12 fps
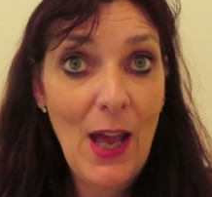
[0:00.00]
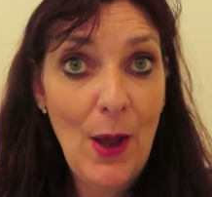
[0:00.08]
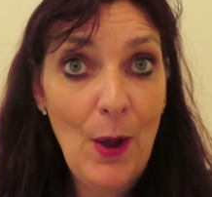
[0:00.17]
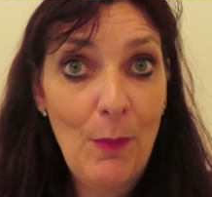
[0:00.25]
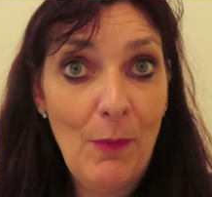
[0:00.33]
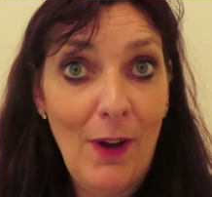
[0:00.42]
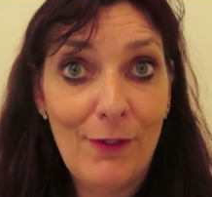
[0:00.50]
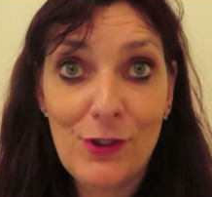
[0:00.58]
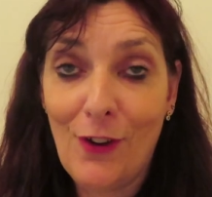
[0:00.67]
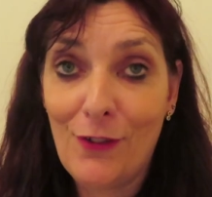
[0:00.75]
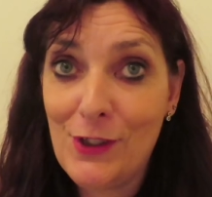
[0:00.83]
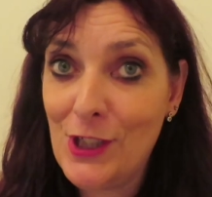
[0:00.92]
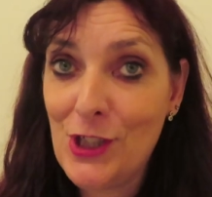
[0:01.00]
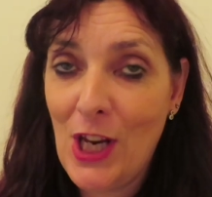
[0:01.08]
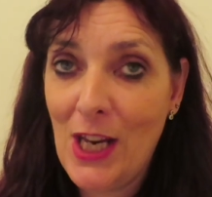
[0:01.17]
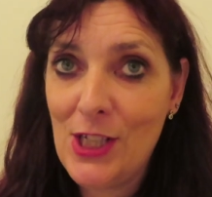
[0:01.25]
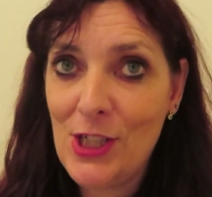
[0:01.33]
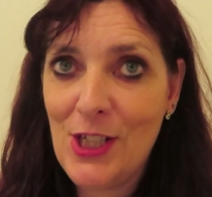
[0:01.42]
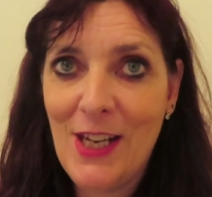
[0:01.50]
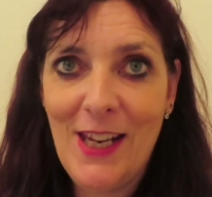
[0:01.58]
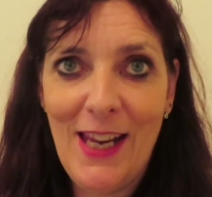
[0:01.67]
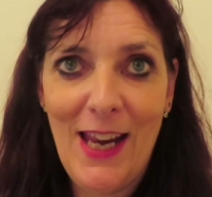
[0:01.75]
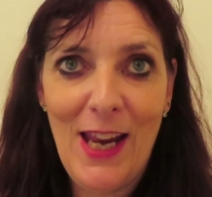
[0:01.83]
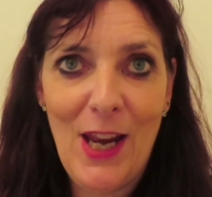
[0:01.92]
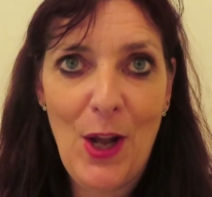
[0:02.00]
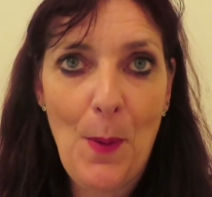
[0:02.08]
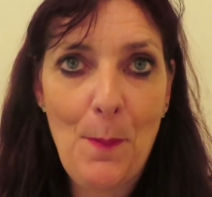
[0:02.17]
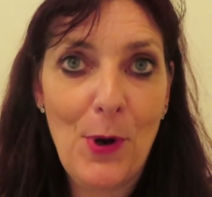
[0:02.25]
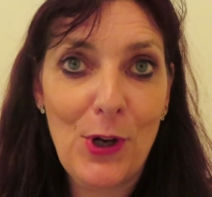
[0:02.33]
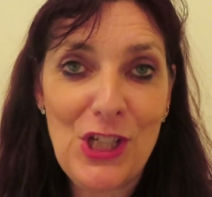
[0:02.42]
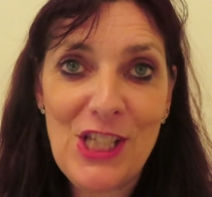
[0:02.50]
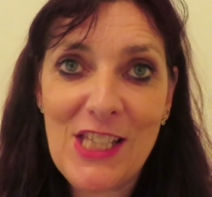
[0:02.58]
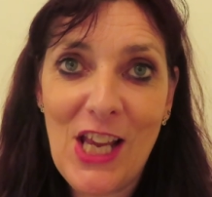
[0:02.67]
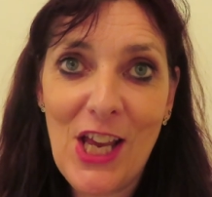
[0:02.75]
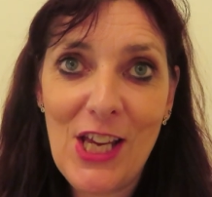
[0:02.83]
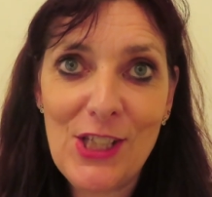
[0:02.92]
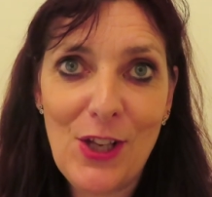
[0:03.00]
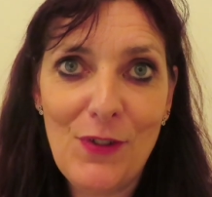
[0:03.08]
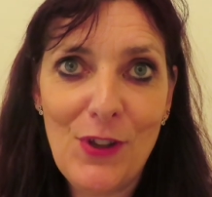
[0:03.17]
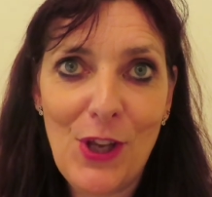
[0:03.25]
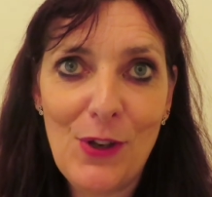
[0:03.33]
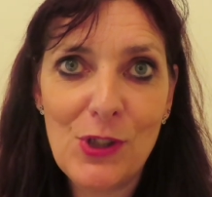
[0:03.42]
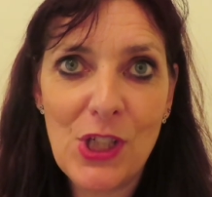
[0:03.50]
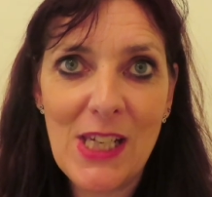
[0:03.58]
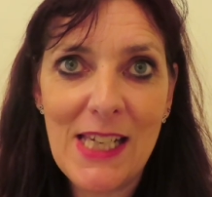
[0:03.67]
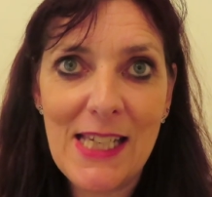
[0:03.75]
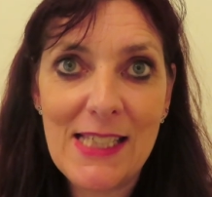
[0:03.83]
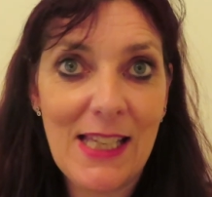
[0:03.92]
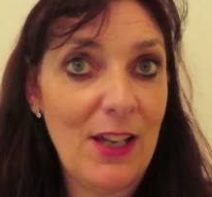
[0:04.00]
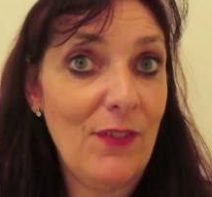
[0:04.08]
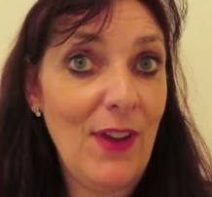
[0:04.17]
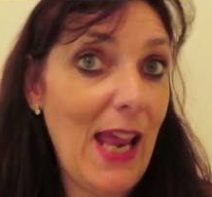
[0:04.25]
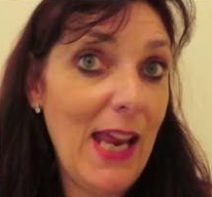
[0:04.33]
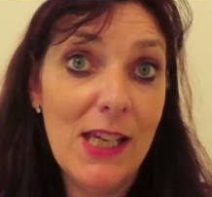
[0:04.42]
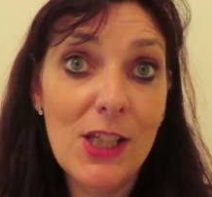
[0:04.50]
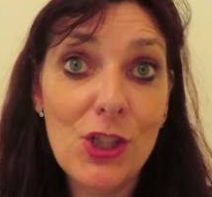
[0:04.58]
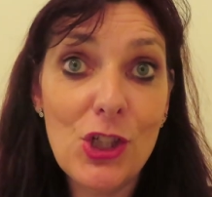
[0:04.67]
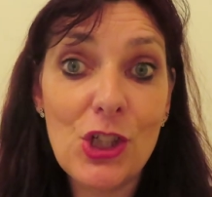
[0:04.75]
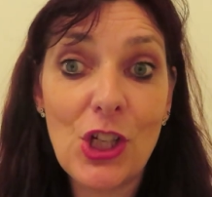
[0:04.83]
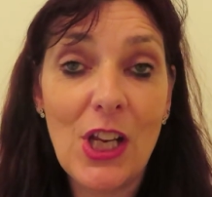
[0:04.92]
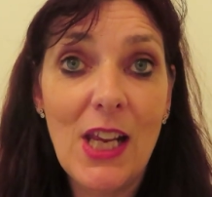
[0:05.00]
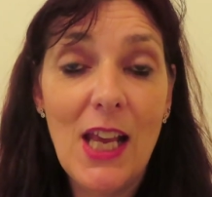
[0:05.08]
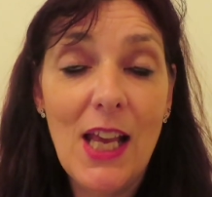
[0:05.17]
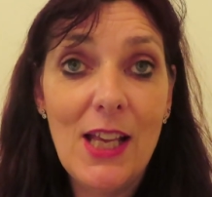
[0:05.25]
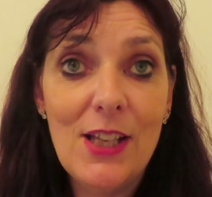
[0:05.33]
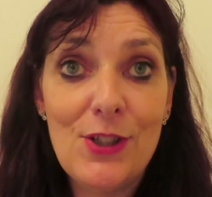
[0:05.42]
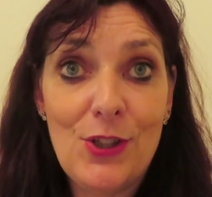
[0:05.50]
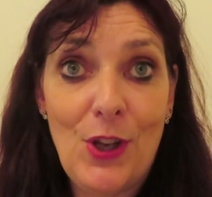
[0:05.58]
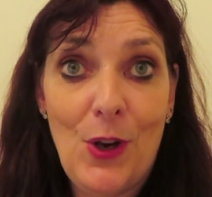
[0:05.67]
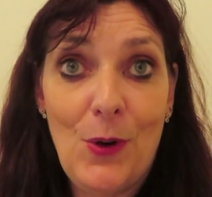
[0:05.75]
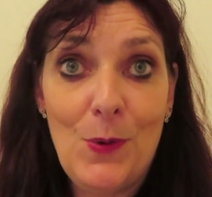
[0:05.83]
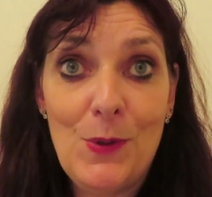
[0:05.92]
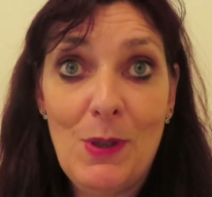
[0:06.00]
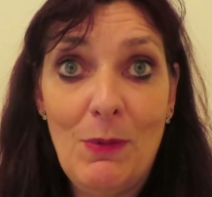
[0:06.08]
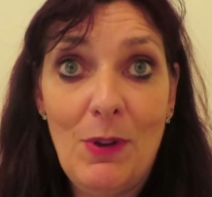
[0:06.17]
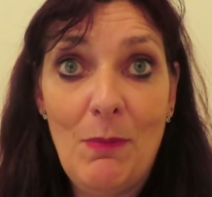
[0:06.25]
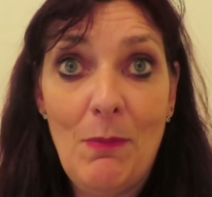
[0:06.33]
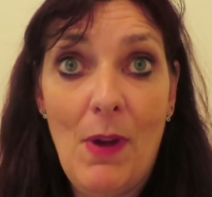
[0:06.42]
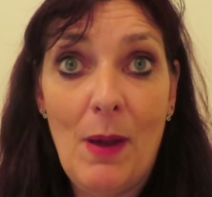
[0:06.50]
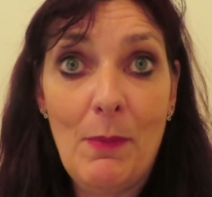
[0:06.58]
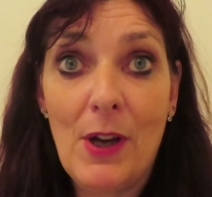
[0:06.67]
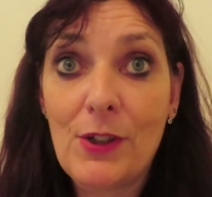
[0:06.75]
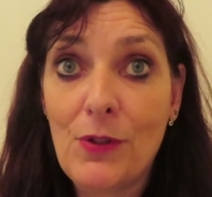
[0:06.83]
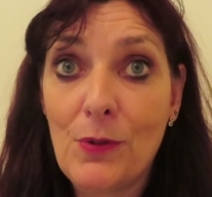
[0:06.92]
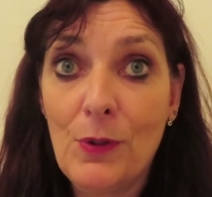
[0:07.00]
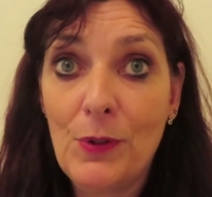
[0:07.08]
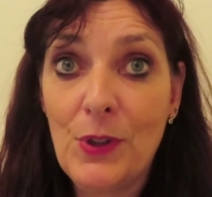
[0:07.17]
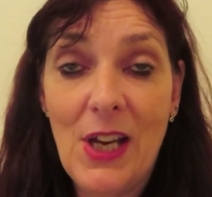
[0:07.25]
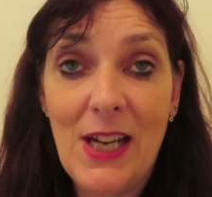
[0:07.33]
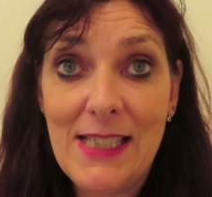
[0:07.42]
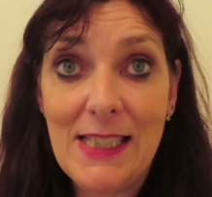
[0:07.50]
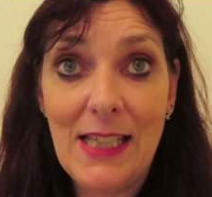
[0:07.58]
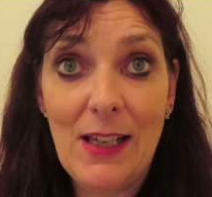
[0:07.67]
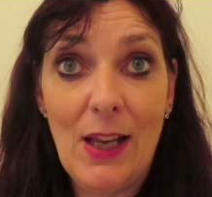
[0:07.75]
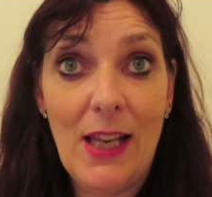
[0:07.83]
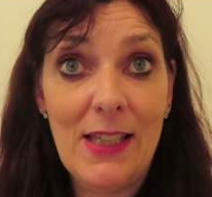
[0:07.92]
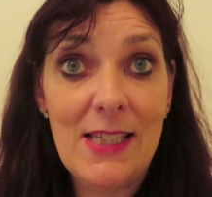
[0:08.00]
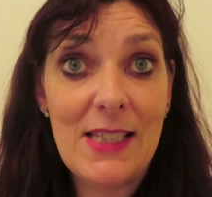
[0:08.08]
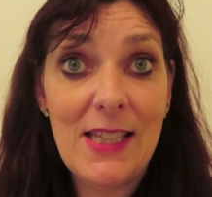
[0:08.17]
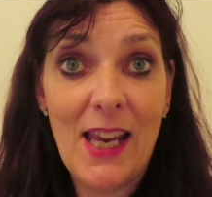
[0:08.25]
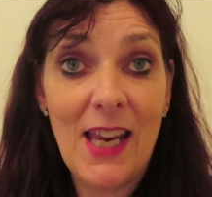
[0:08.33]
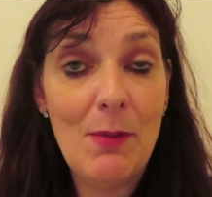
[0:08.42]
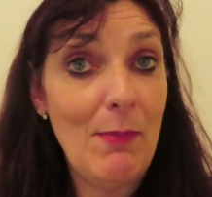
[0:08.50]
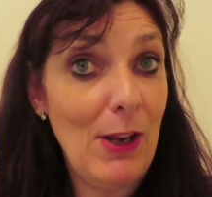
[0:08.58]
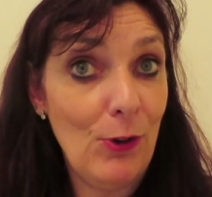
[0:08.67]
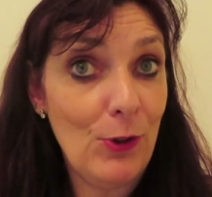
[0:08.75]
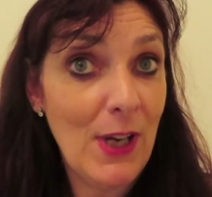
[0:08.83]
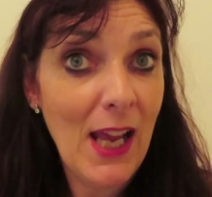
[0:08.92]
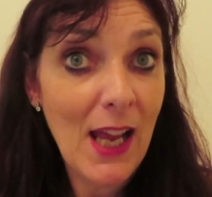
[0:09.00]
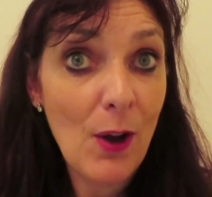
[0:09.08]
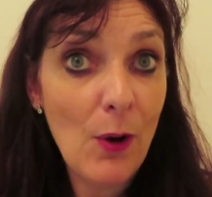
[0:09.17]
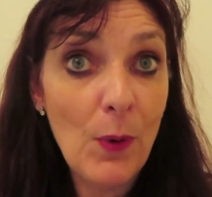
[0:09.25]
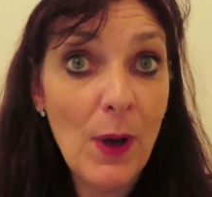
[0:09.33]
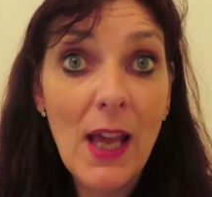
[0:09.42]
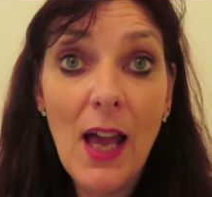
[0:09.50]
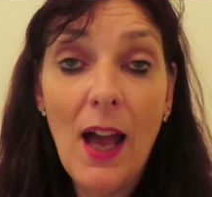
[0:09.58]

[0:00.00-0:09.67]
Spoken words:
I've obviously changed in body size over those years and I've aged. So some of them I might have thought looked nice in its day, may not now.